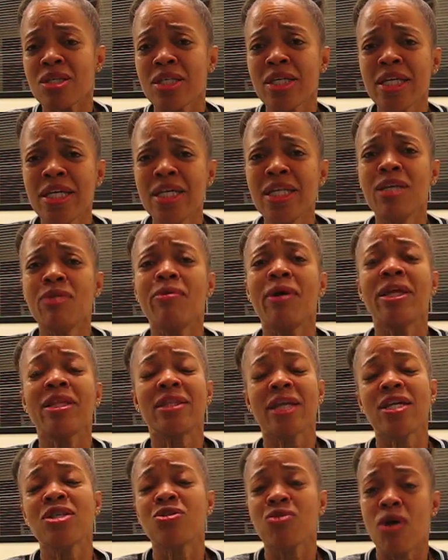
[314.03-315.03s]
Anyway,
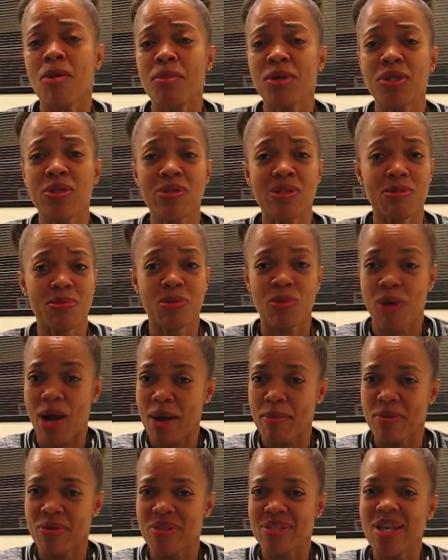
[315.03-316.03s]
thanks to all my new
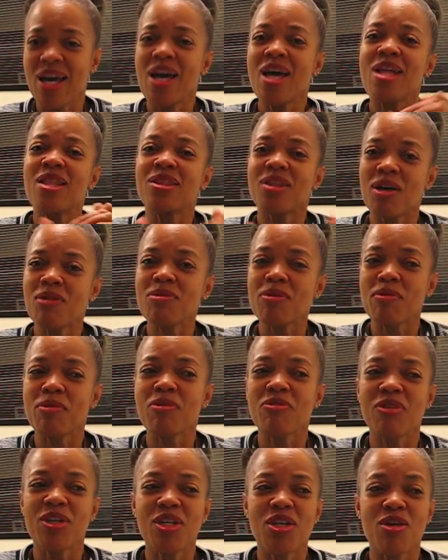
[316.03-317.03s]
subscribers. Thumbs up the
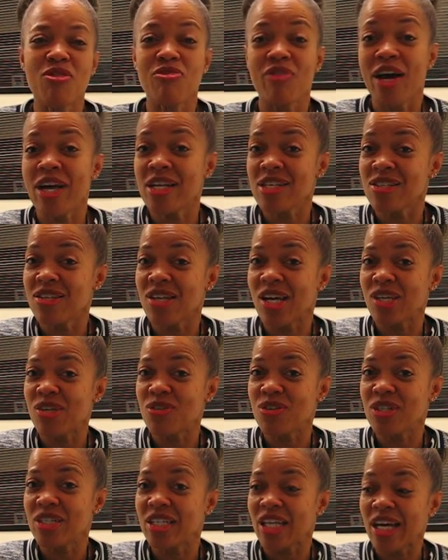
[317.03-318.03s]
video. Fridays are not
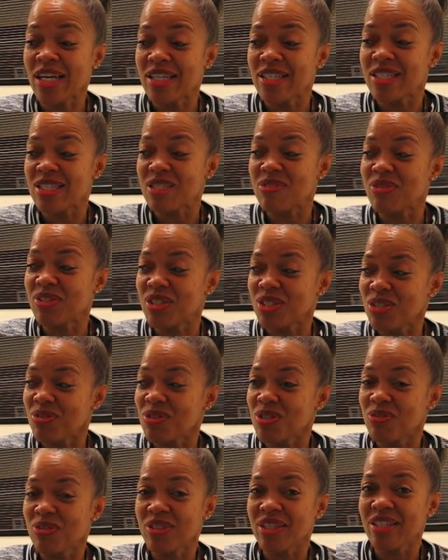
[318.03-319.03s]
usually like this, but this
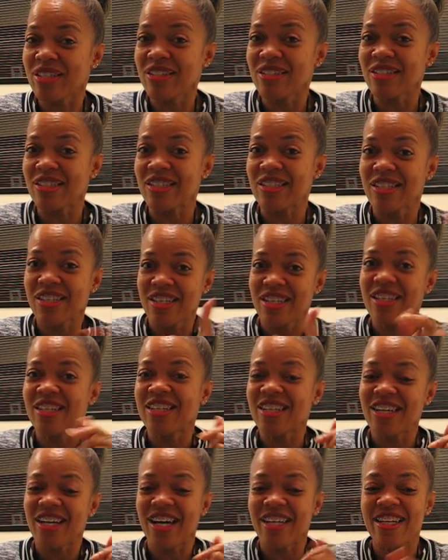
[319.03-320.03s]
was really good.
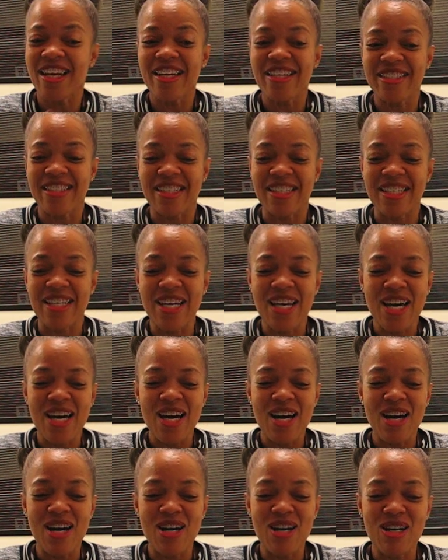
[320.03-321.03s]
Yeah, I liked it.
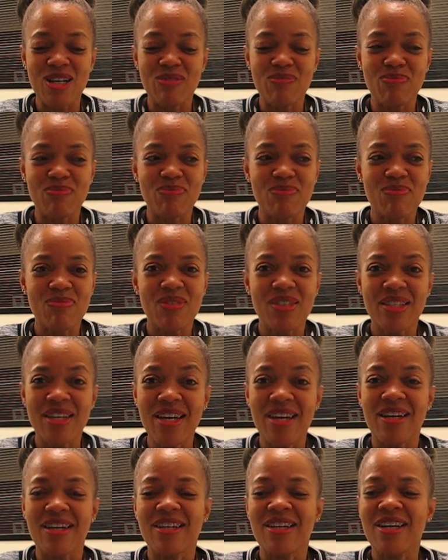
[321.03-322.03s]
Um,
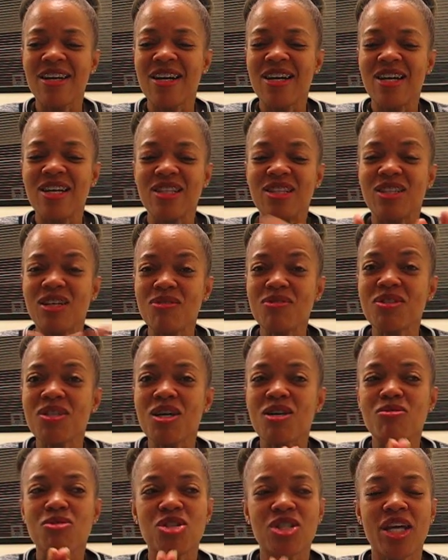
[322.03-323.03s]
yeah, thumbs
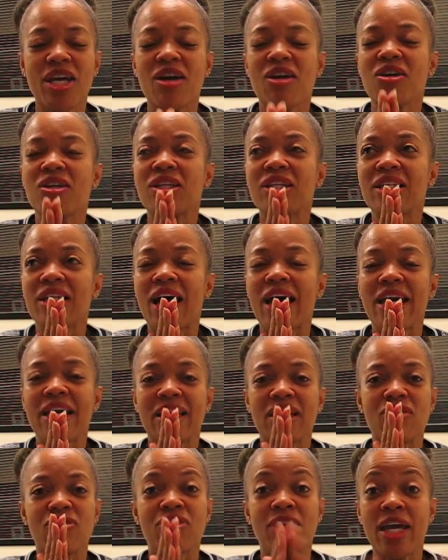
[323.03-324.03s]
up, share, like,
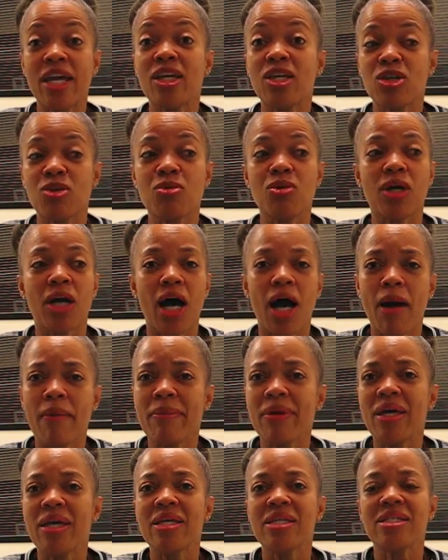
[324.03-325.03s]
thank you,
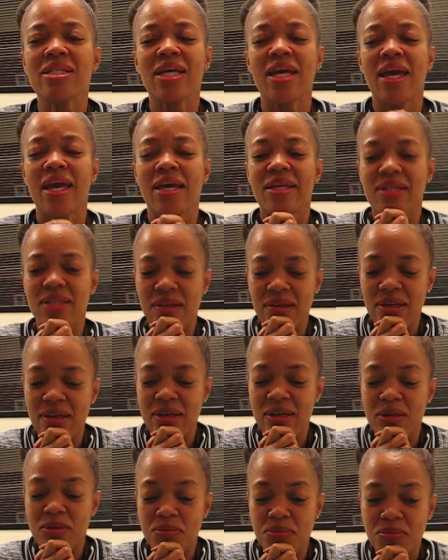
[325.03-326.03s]
comment, and
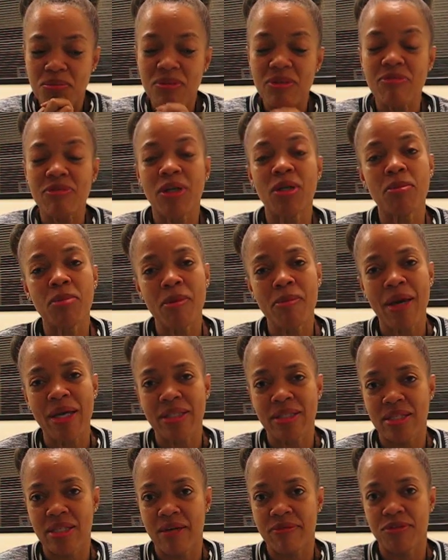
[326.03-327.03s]
um, if I don't be back
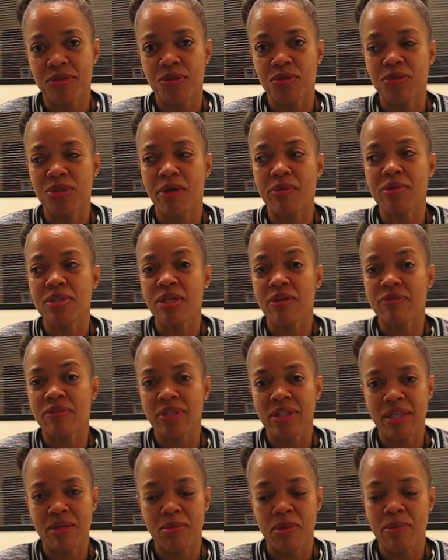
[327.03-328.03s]
this afternoon, I will
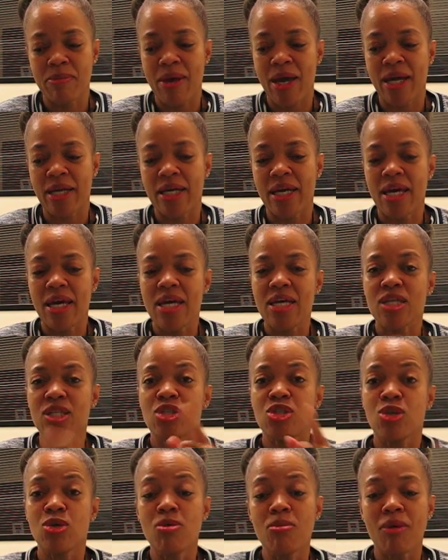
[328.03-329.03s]
definitely be back
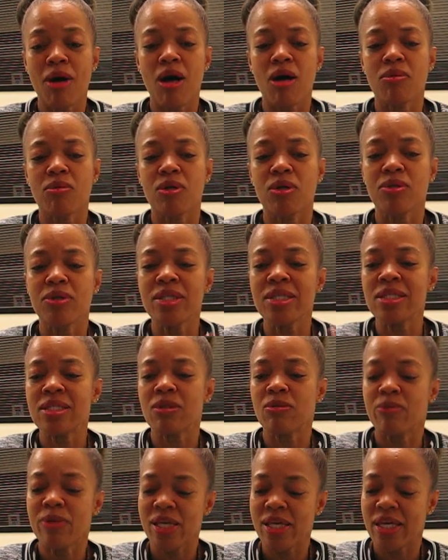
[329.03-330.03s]
tomorrow. It's
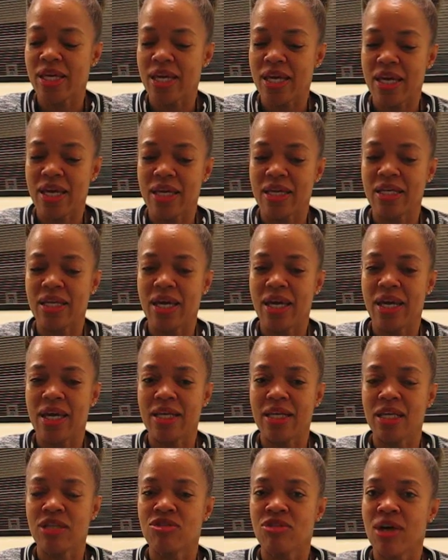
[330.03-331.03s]
the weekend,
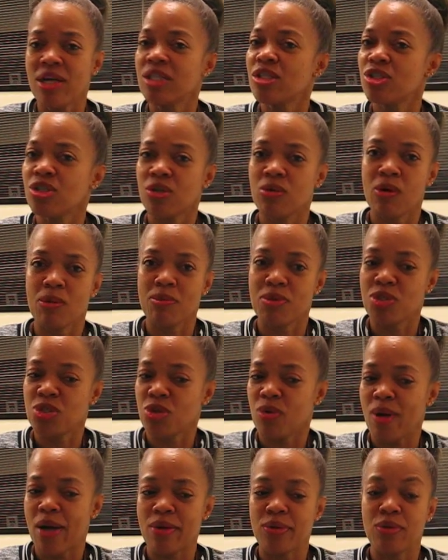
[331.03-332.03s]
and I try to show up and
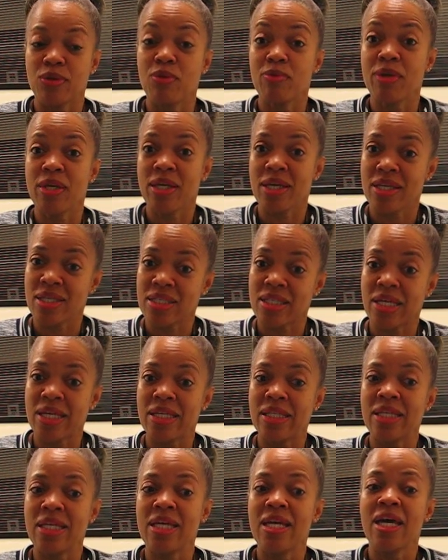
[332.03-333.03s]
show out on the weekends
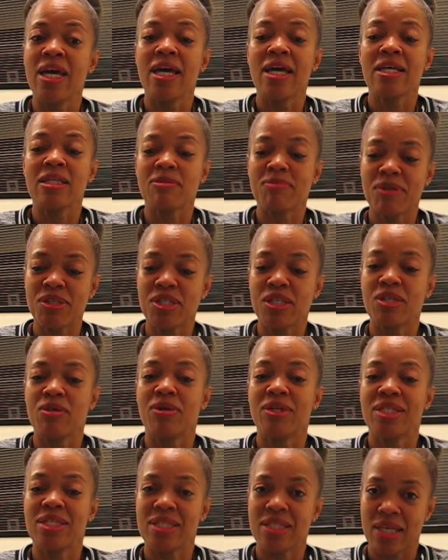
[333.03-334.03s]
lately, especially
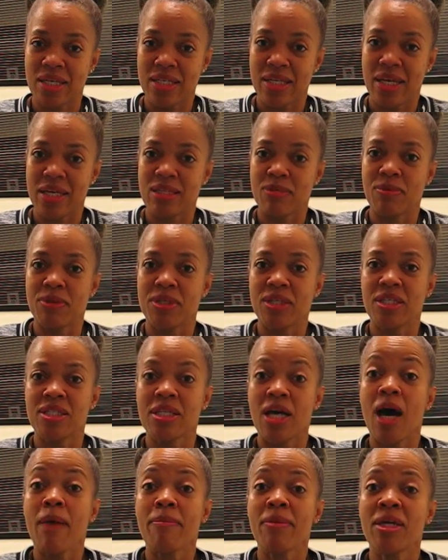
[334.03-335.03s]
on Sundays with the
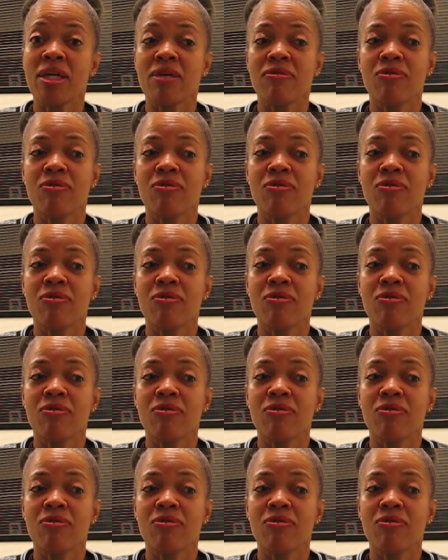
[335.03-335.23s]
topic.